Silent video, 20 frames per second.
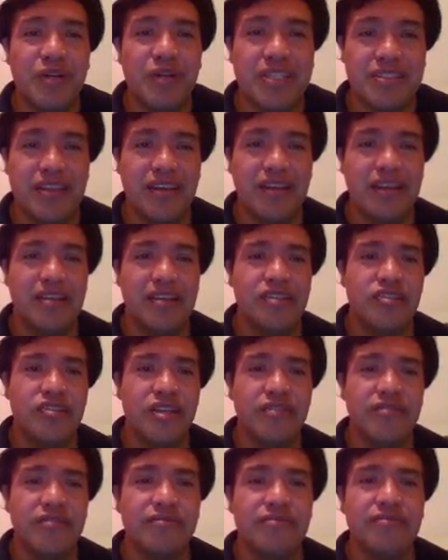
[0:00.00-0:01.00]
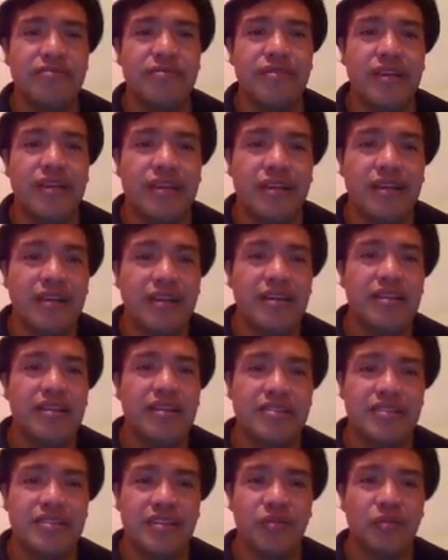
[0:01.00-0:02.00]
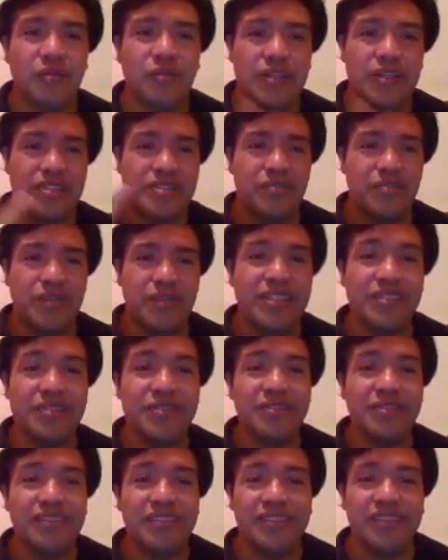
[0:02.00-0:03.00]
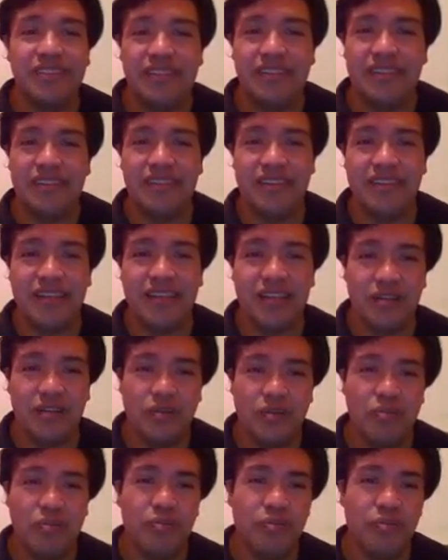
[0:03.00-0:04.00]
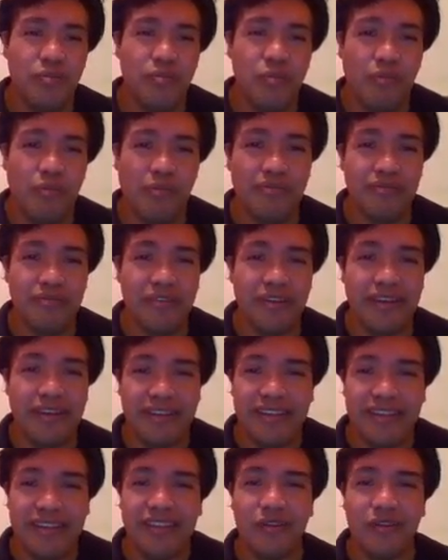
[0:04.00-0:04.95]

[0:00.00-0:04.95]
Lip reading: was chef, second was menu, then buffet